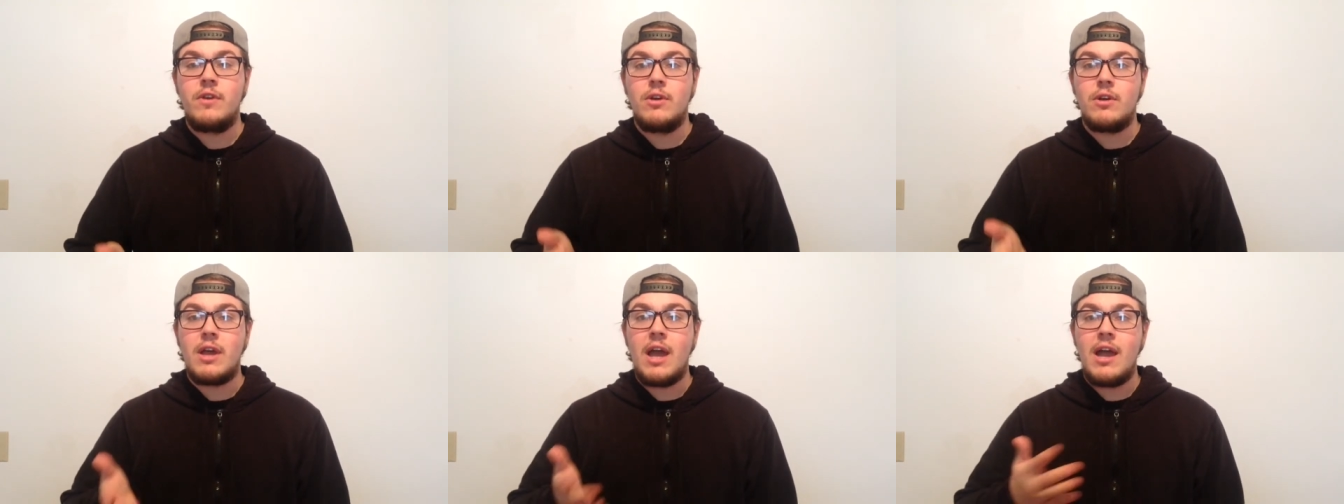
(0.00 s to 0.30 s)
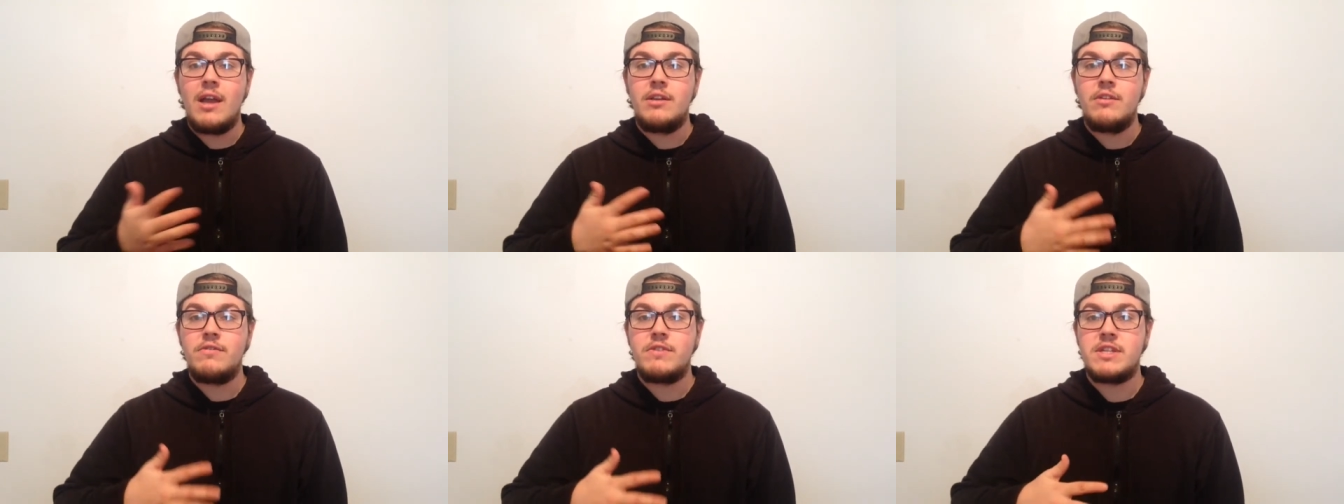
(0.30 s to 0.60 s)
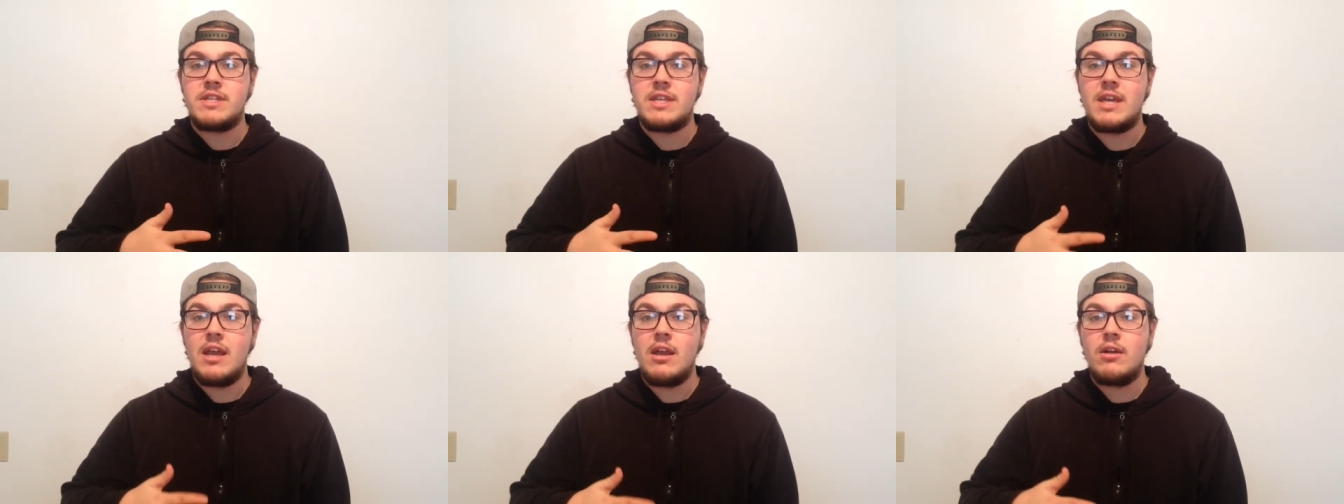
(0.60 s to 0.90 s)
you're kind of
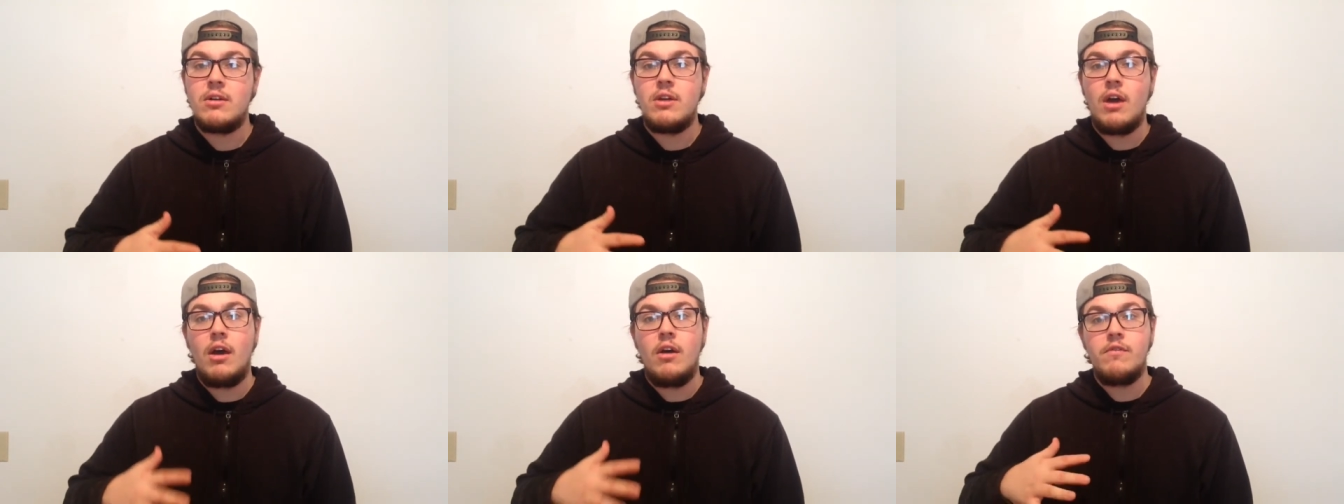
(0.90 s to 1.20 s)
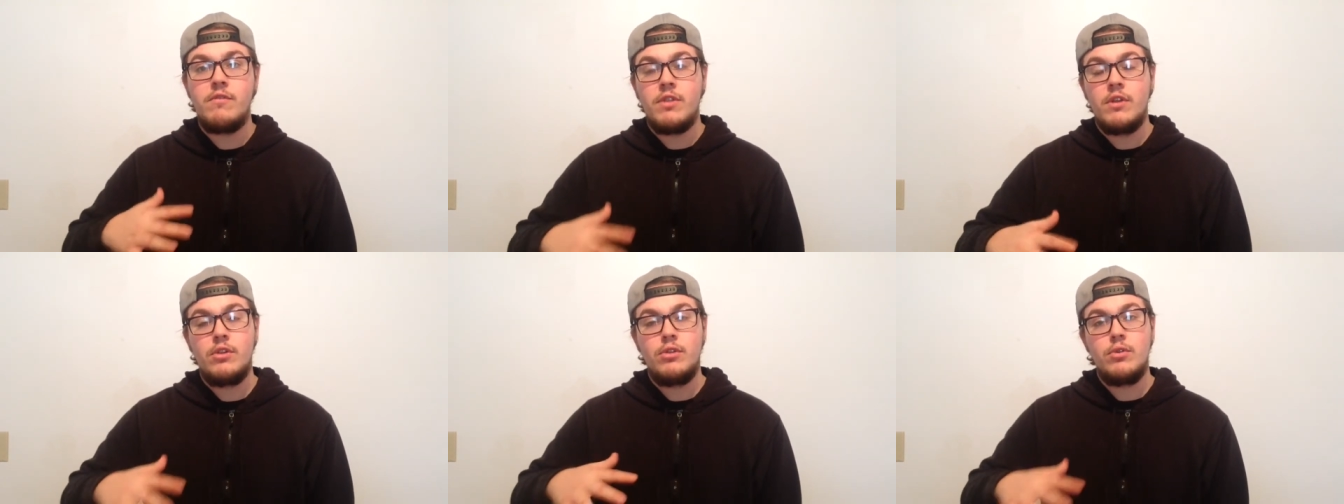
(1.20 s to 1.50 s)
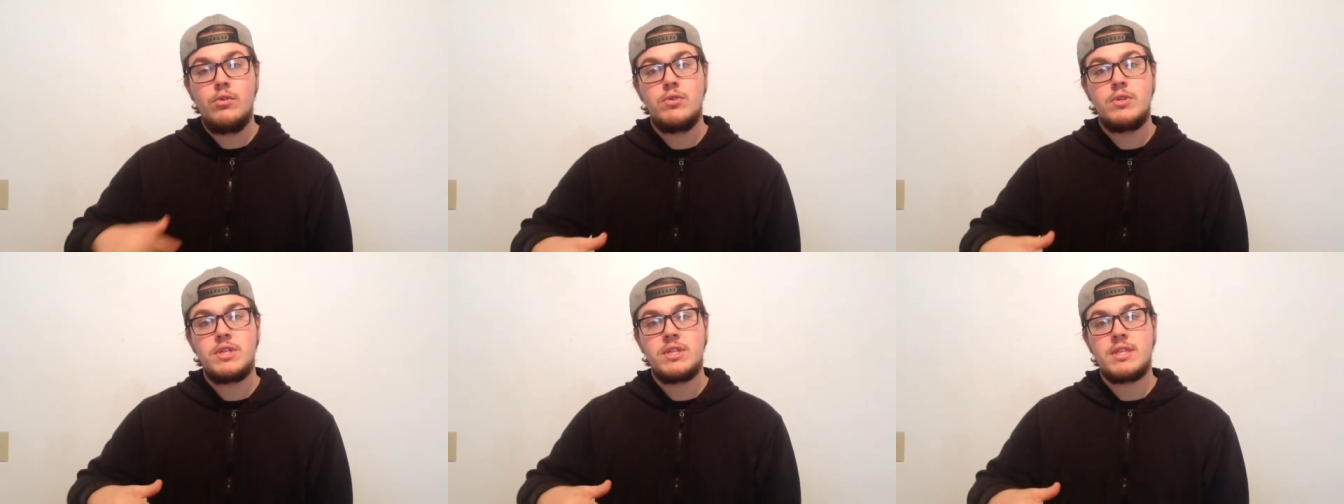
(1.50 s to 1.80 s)
scared of the
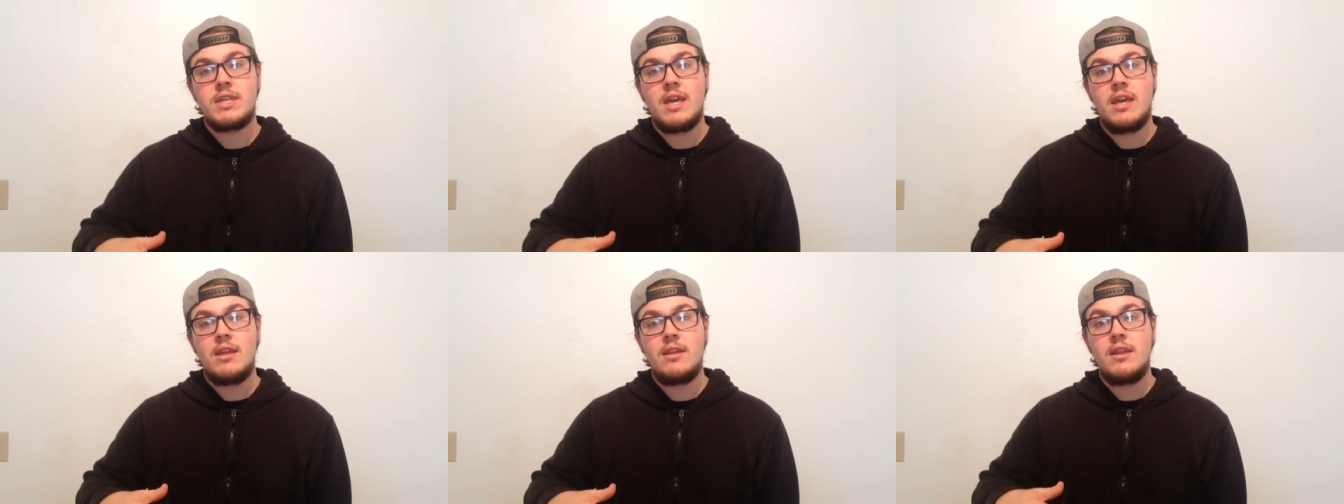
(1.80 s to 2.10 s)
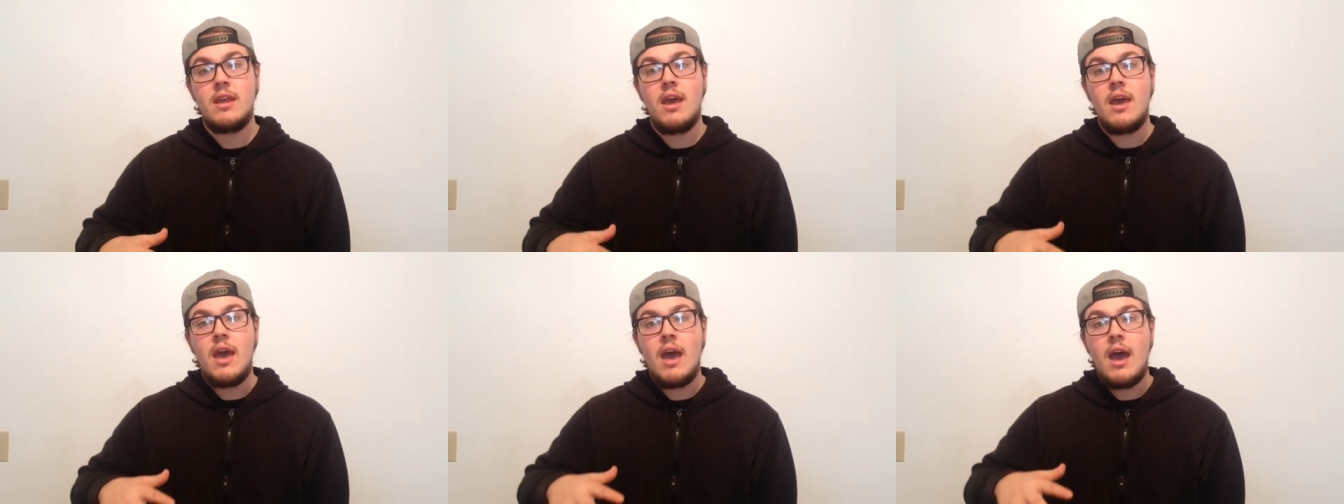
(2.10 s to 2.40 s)
loose skin